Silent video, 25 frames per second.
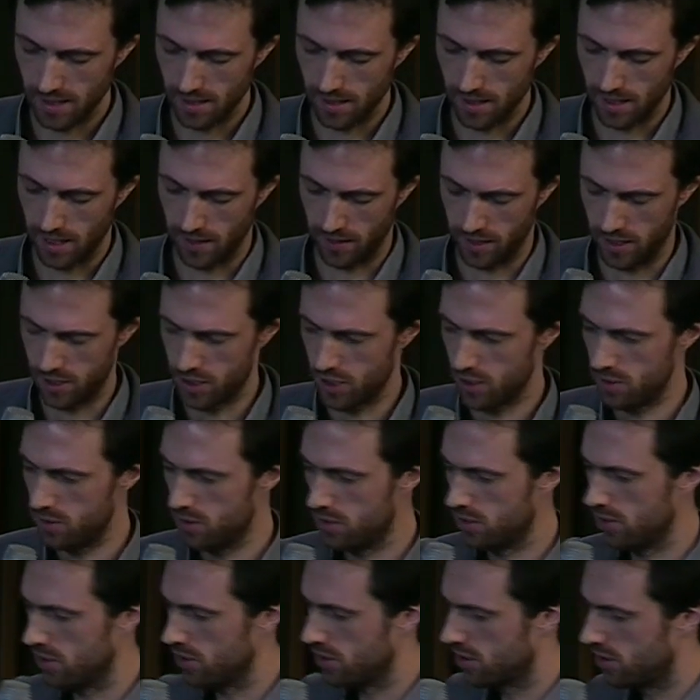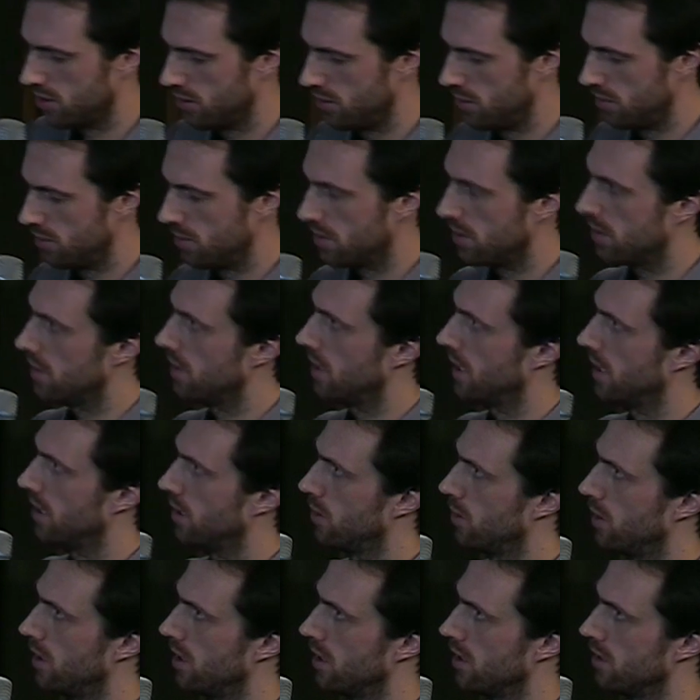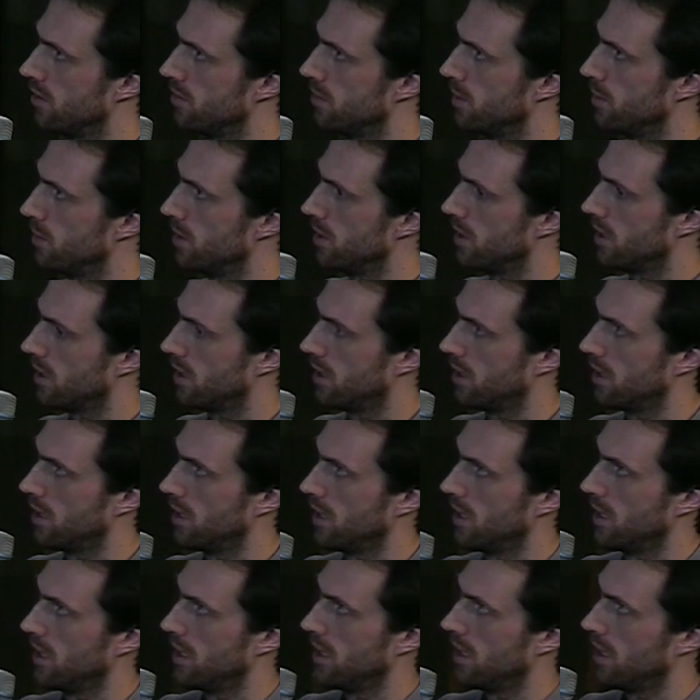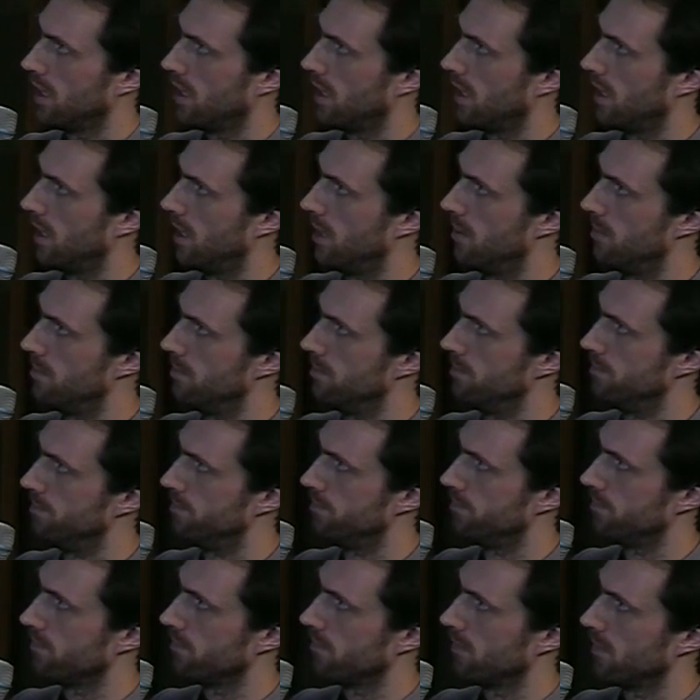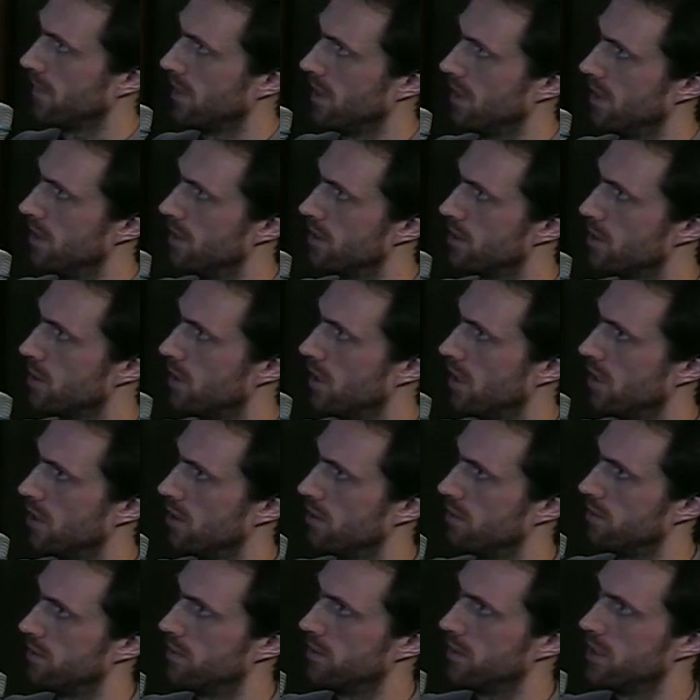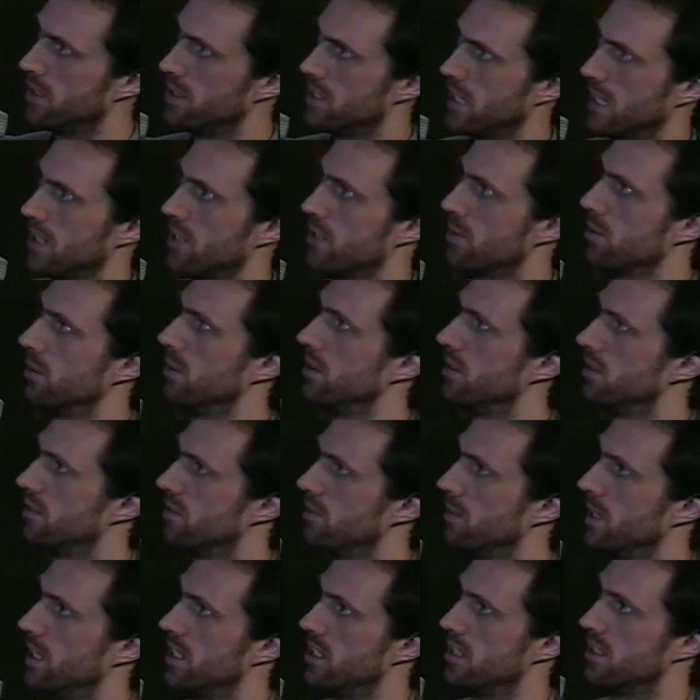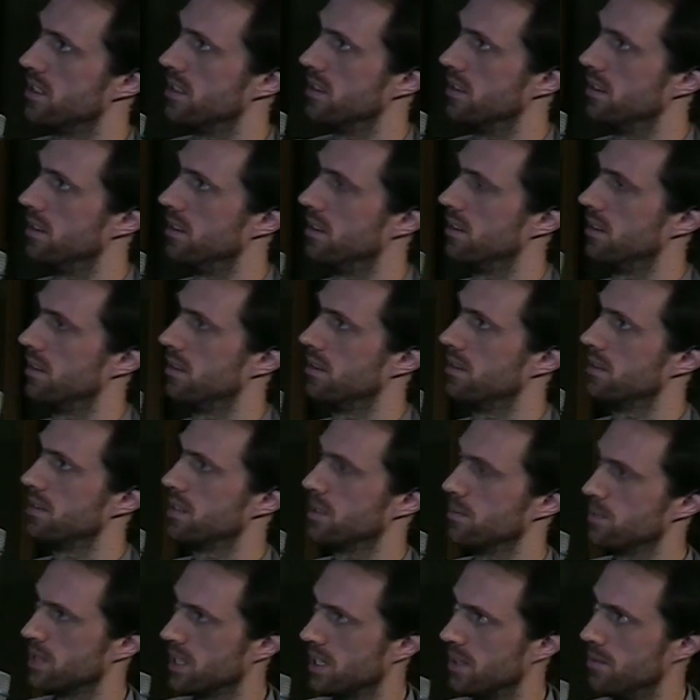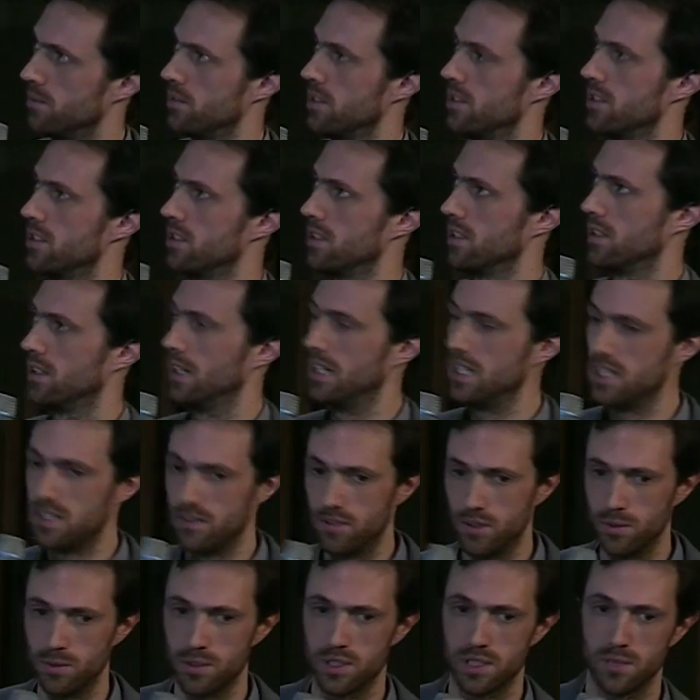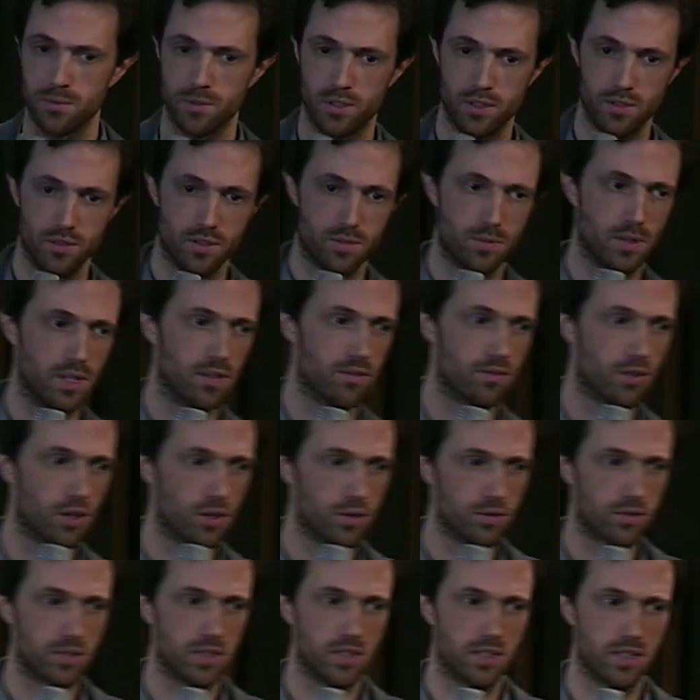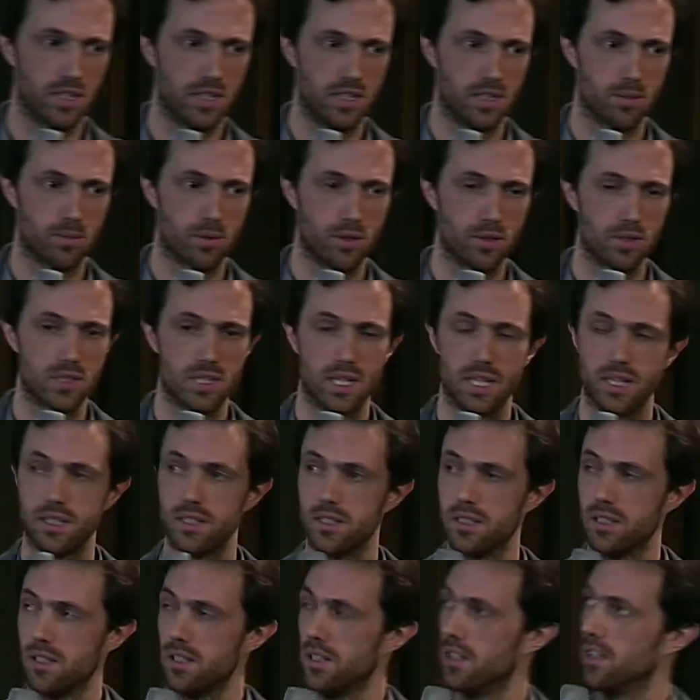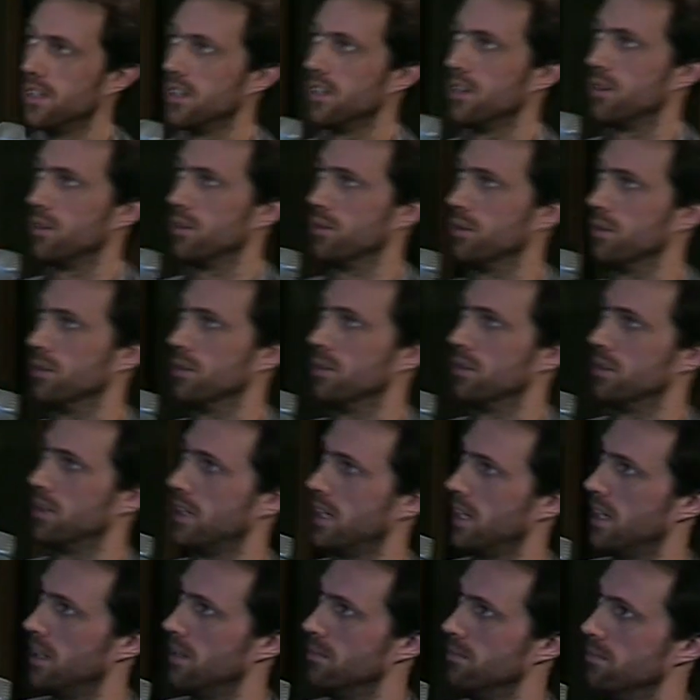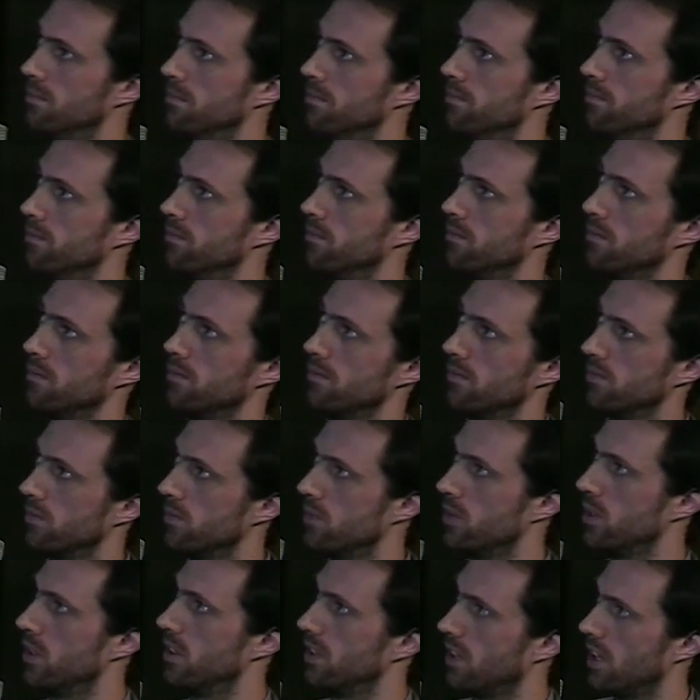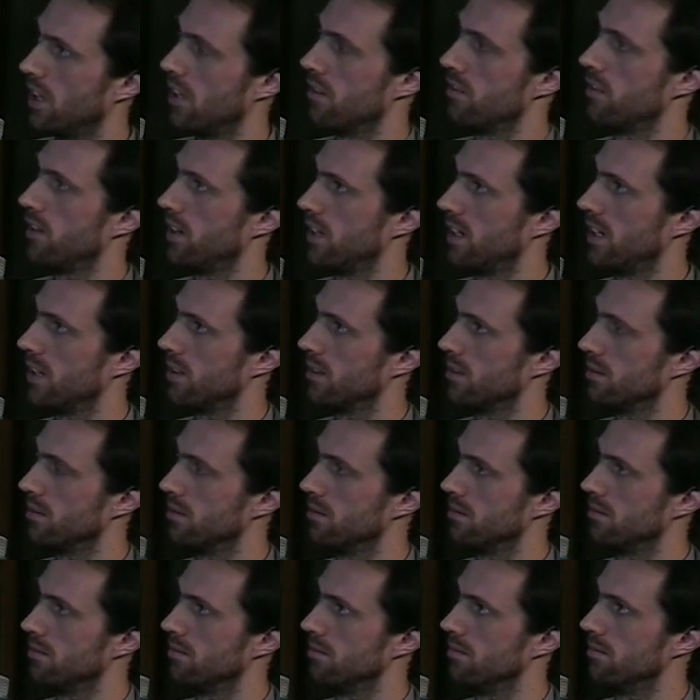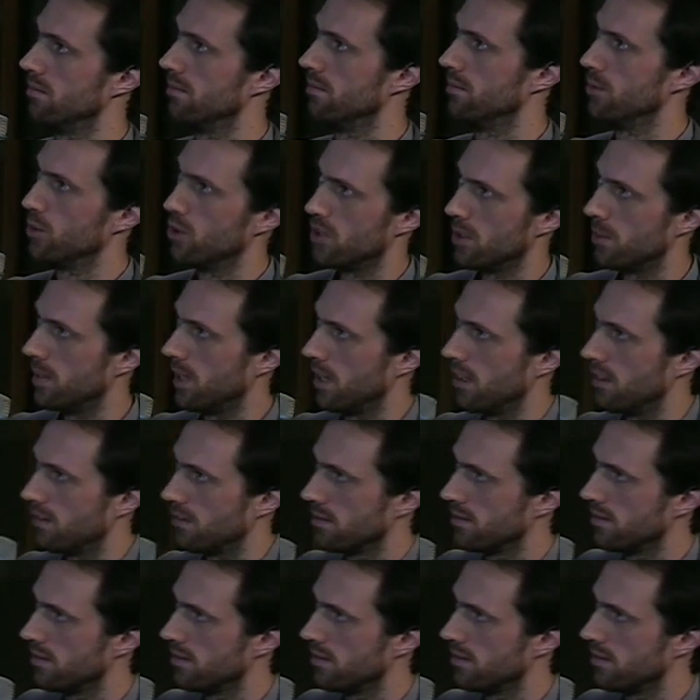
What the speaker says: I chose not to, in quite a lot of my work, there's quite a lot of contextual information. Sometimes there's an interview with someone who's been involved in the process, or you can kind of find out more about